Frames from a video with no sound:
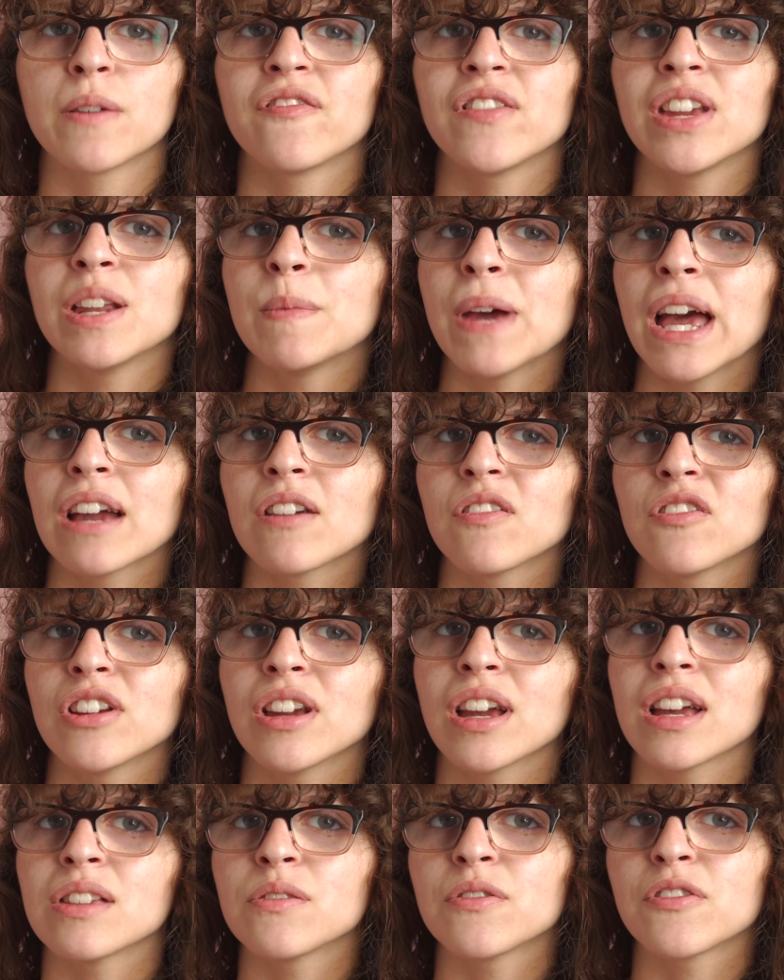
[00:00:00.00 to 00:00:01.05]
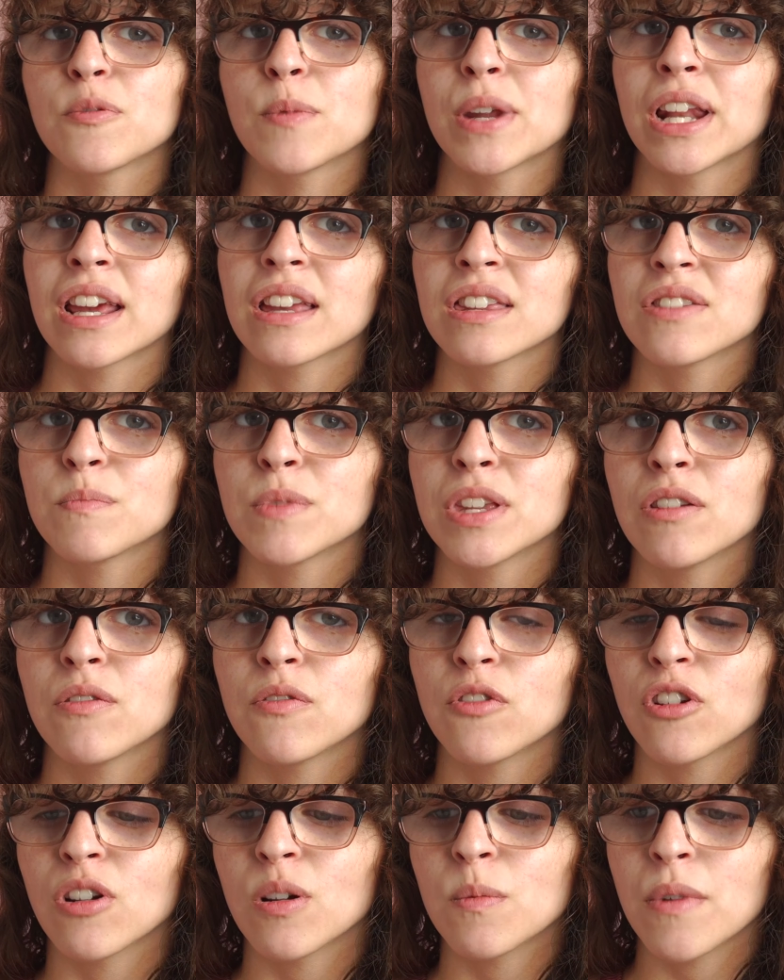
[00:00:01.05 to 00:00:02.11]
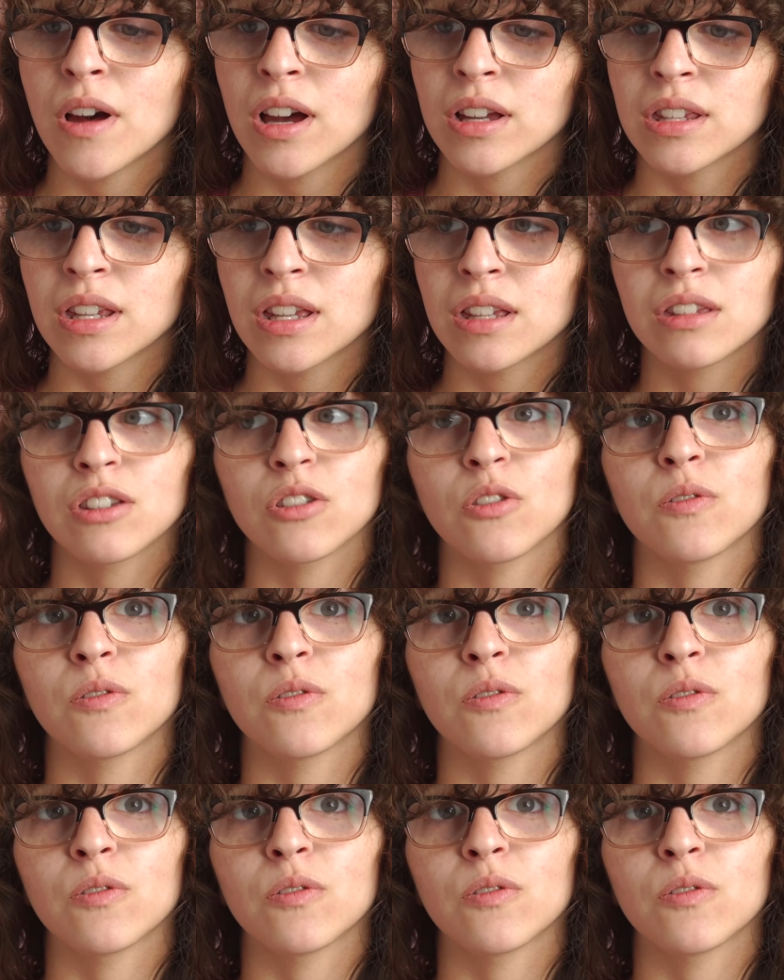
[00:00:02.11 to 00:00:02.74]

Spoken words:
feedback for you guys for my next Petit Vour unboxings.